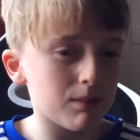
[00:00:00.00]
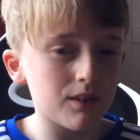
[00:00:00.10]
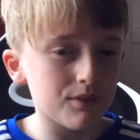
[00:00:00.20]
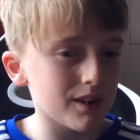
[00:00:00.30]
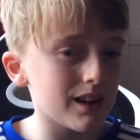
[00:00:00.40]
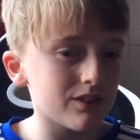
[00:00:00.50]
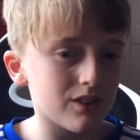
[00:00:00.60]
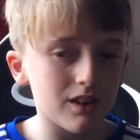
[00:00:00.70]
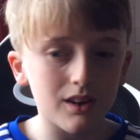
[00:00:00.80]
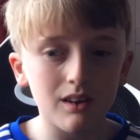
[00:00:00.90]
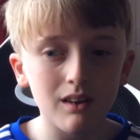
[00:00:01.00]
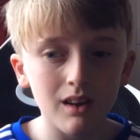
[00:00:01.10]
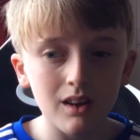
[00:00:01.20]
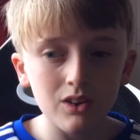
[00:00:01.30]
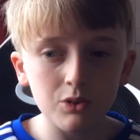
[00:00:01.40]
be free to
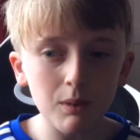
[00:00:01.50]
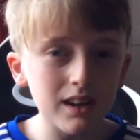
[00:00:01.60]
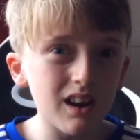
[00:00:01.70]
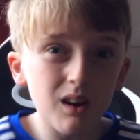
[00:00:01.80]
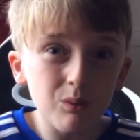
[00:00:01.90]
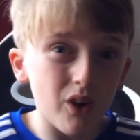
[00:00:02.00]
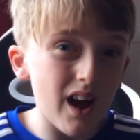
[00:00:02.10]
spend it on